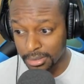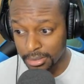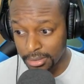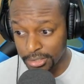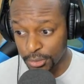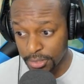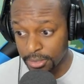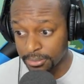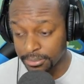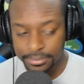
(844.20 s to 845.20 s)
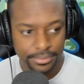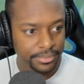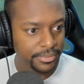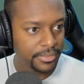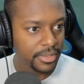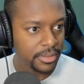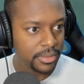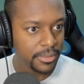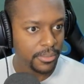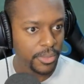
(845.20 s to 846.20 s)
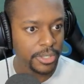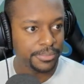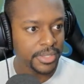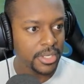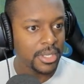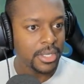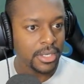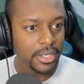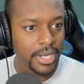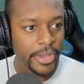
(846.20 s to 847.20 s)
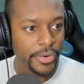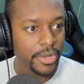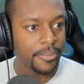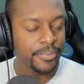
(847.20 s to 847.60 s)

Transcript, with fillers: Did you know? Well, now you know.